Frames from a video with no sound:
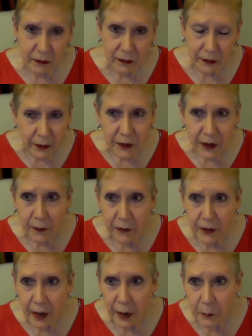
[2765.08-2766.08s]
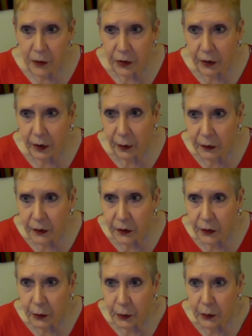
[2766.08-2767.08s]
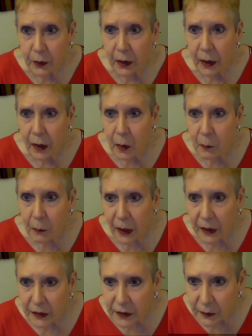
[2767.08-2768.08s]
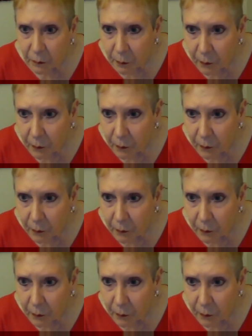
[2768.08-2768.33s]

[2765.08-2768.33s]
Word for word: don't have time to go through. But